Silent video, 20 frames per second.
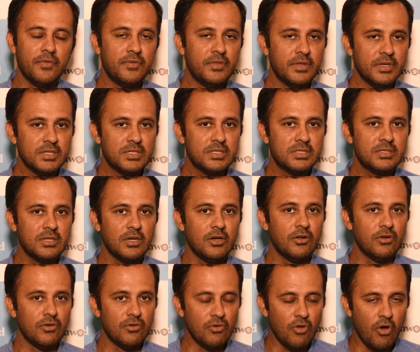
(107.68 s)
This,
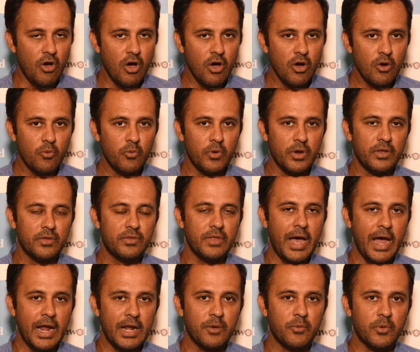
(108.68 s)
along with
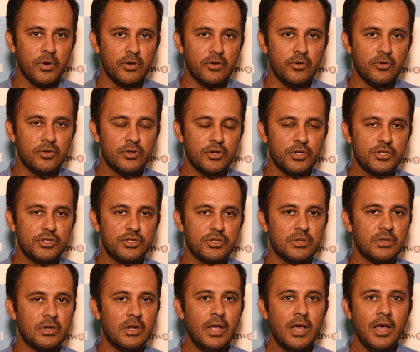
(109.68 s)
adequate
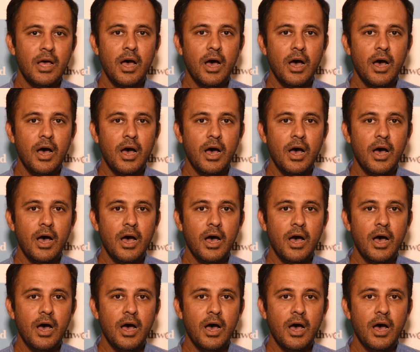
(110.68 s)
nutrition,